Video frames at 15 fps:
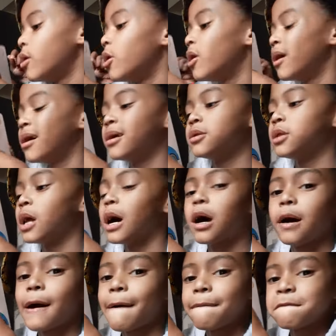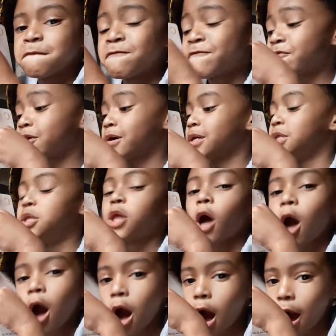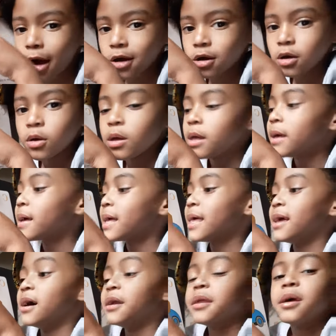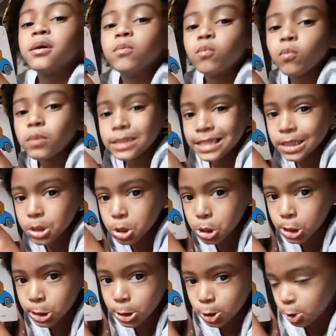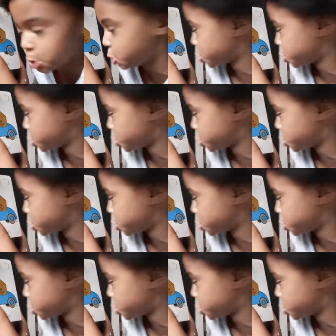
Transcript: Roof, a, roof, roof, roof. For a dog and roof, roof, roof, roof.